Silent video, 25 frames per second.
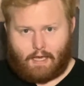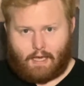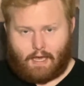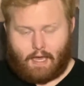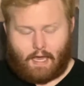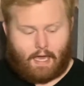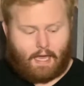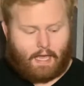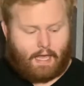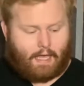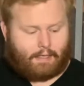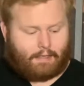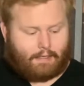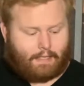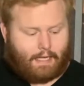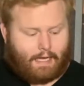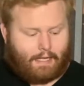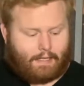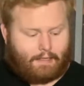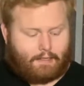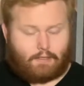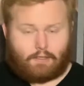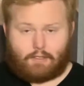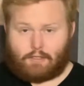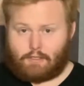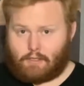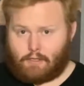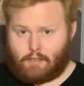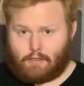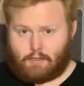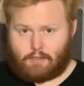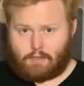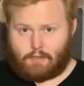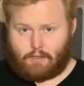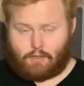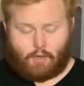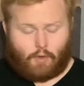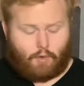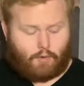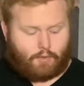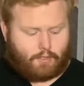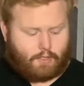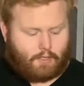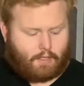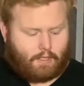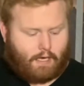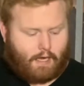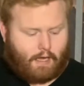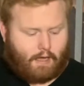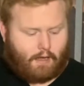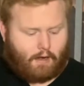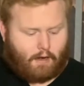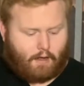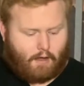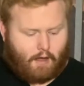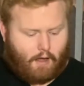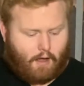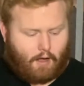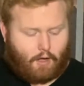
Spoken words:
a lens, because those can get